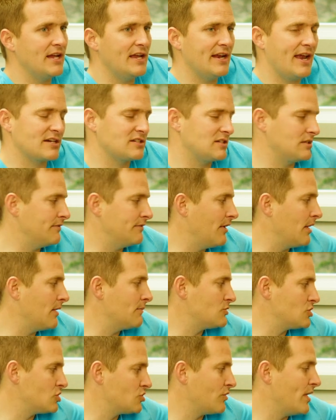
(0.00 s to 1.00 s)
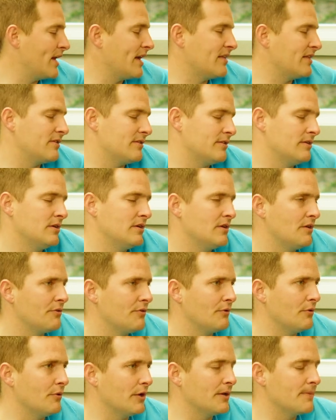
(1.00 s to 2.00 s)
and actually develop strength
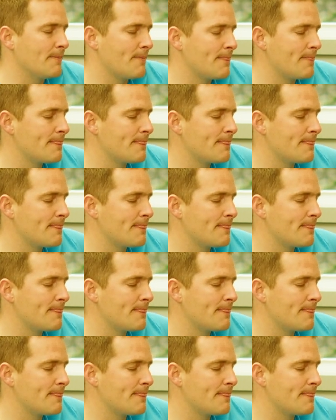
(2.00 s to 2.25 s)
through it.